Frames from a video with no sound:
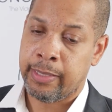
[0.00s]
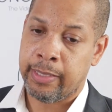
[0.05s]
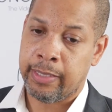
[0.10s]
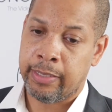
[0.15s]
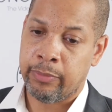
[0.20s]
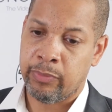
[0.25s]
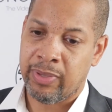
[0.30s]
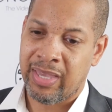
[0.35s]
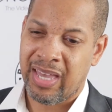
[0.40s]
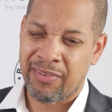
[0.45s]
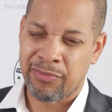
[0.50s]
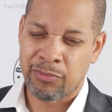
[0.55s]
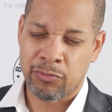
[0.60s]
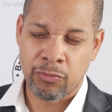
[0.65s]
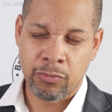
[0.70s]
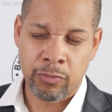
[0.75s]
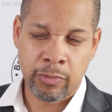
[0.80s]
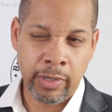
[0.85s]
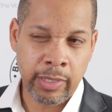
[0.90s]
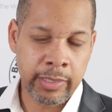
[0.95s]
And we
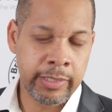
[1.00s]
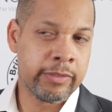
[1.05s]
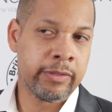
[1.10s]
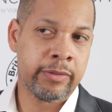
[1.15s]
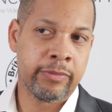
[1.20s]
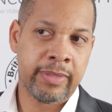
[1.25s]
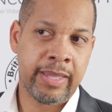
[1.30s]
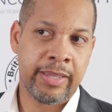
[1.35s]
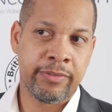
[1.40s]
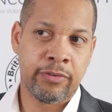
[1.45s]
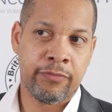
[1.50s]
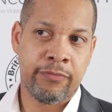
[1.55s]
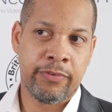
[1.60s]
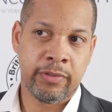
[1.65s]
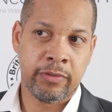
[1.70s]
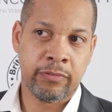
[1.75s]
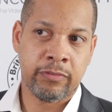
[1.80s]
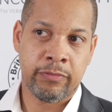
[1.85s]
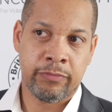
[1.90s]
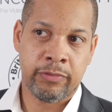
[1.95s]
haven't really done that
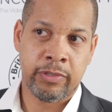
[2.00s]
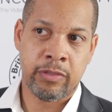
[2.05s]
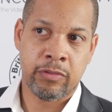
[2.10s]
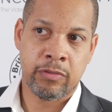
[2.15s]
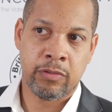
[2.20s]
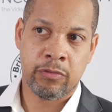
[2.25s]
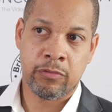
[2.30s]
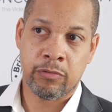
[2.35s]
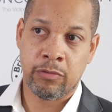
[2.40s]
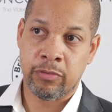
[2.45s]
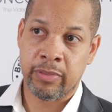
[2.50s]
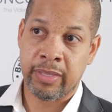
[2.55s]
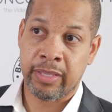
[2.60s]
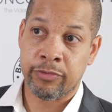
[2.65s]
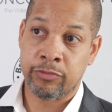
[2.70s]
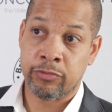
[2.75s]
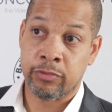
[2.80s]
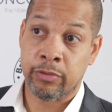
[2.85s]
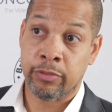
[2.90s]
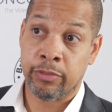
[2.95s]
definitively since
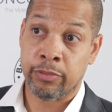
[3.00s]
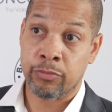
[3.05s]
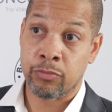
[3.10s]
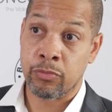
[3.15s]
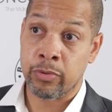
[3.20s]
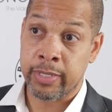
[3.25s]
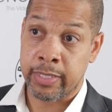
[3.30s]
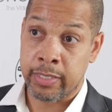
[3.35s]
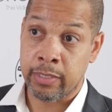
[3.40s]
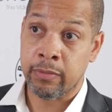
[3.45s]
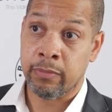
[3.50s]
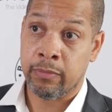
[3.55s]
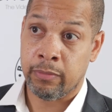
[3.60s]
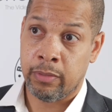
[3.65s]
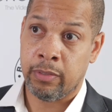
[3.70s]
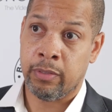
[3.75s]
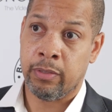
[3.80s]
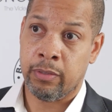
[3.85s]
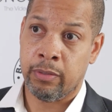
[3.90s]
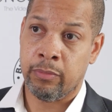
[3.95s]
2003,
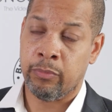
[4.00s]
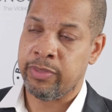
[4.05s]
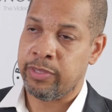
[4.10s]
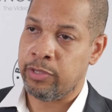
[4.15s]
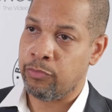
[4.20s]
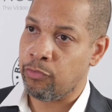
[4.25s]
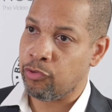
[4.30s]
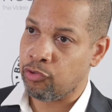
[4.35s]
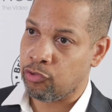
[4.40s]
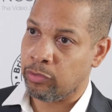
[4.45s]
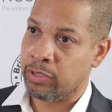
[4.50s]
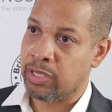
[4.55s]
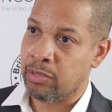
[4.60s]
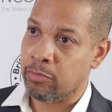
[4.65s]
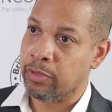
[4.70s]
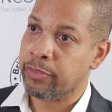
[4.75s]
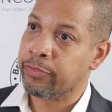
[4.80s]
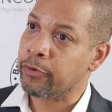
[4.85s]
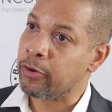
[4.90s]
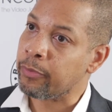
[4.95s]
when the original
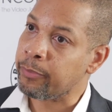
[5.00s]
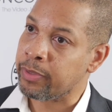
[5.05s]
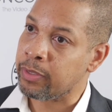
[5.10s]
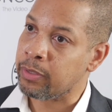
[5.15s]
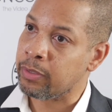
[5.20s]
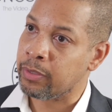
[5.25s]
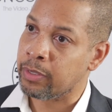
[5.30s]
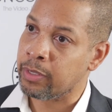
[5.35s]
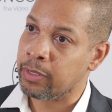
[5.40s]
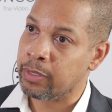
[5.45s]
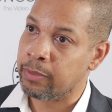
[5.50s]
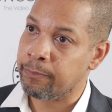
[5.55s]
chemotherapy